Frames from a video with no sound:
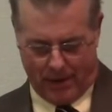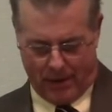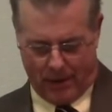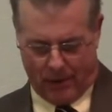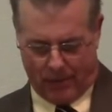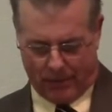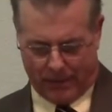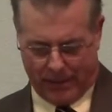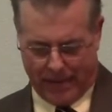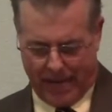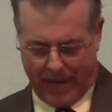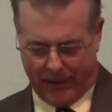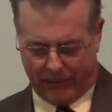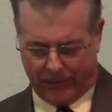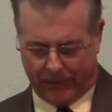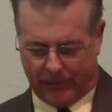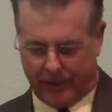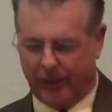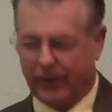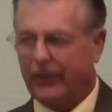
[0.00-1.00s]
Over the
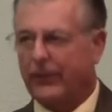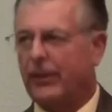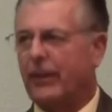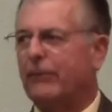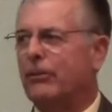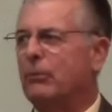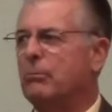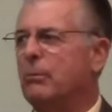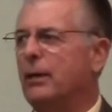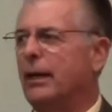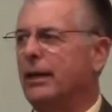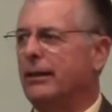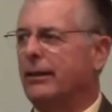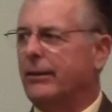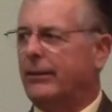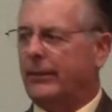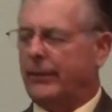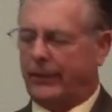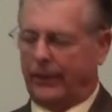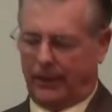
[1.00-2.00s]
last several
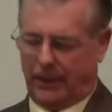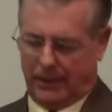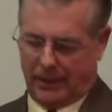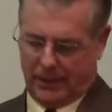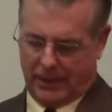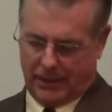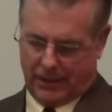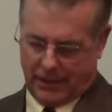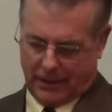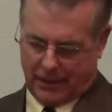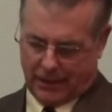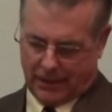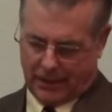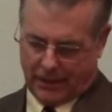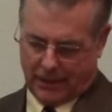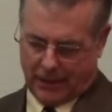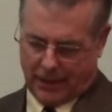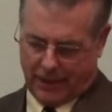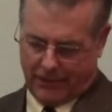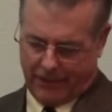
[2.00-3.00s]
months,
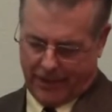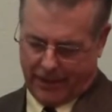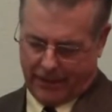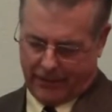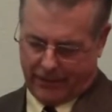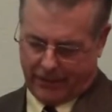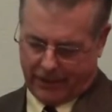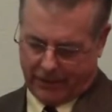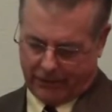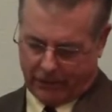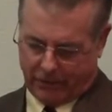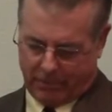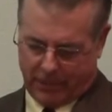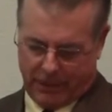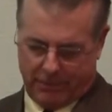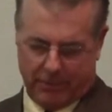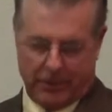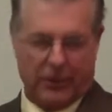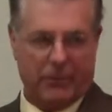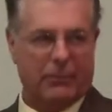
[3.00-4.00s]
I've had several
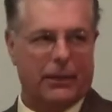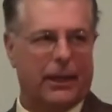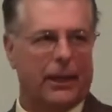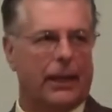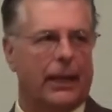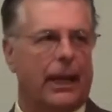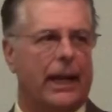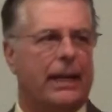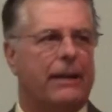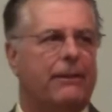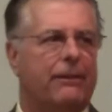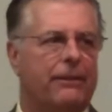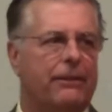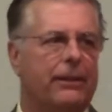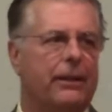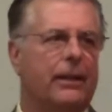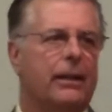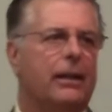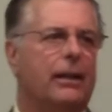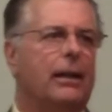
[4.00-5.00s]
people in my life,
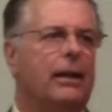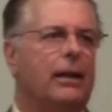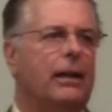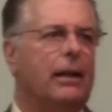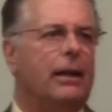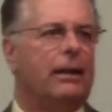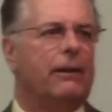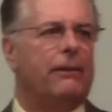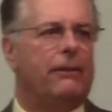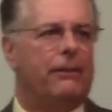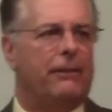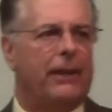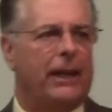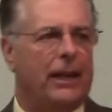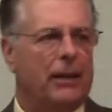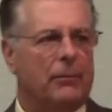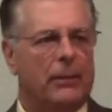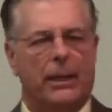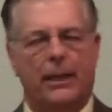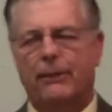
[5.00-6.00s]

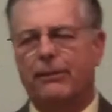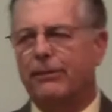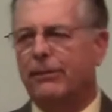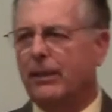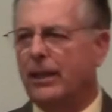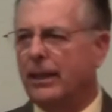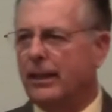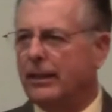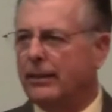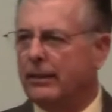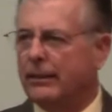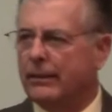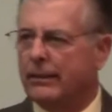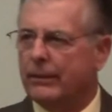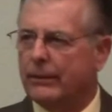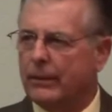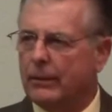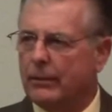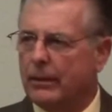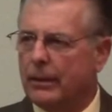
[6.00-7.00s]
family,
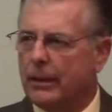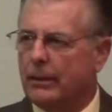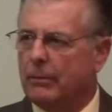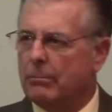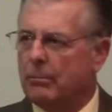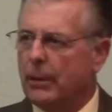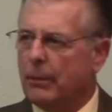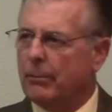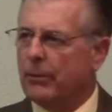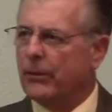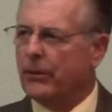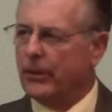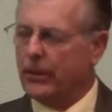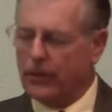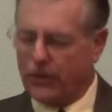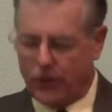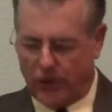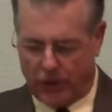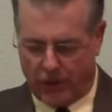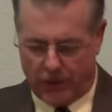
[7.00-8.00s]
friends, and members of the
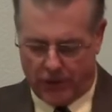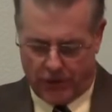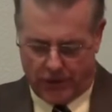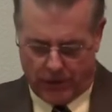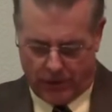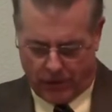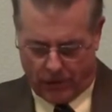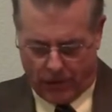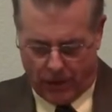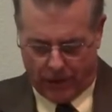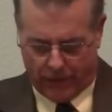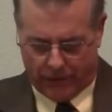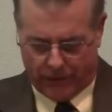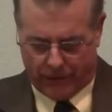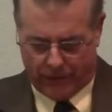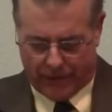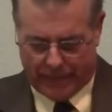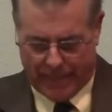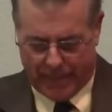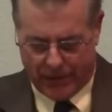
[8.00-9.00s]
church across
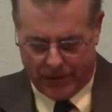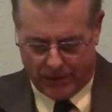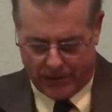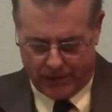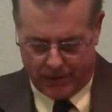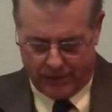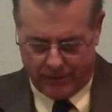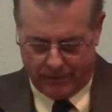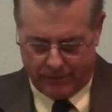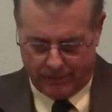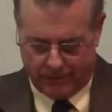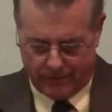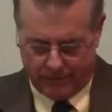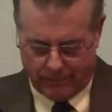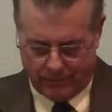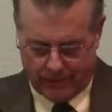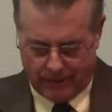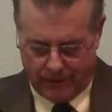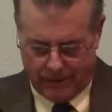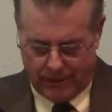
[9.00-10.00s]
the nation
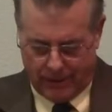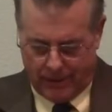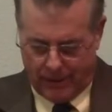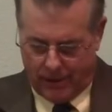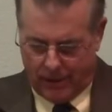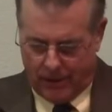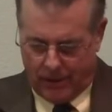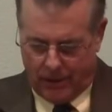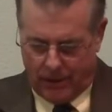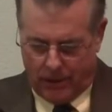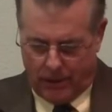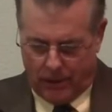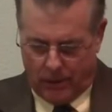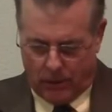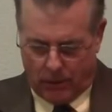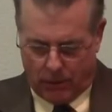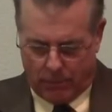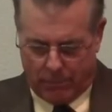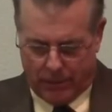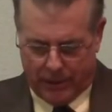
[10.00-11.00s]

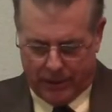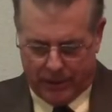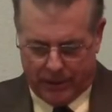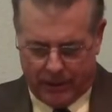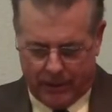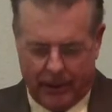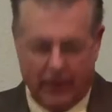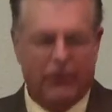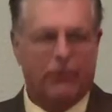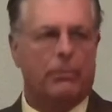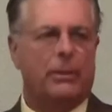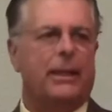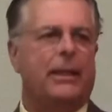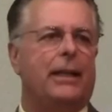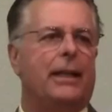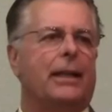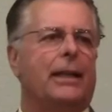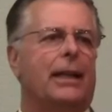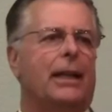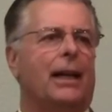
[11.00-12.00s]
who've been
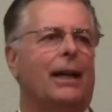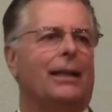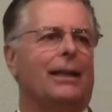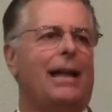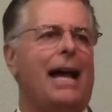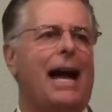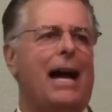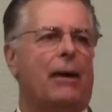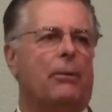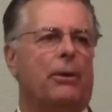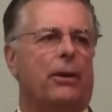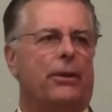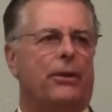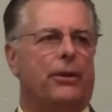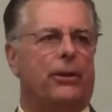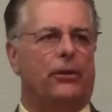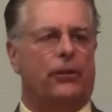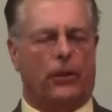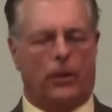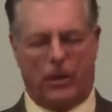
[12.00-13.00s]
dealing a lot with
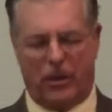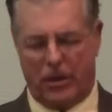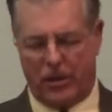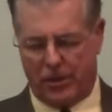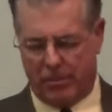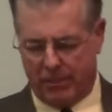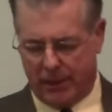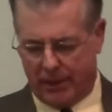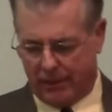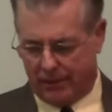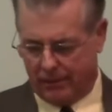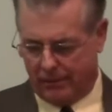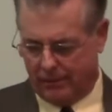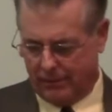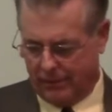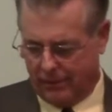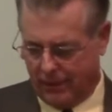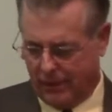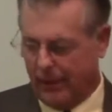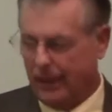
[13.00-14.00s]
discouragement
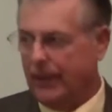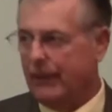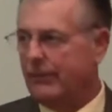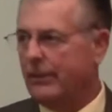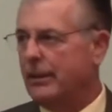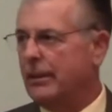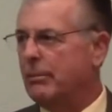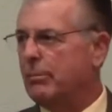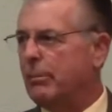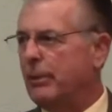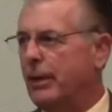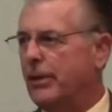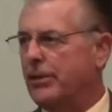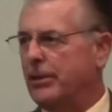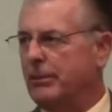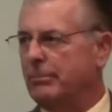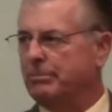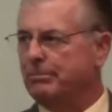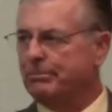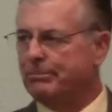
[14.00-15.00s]
and even depression.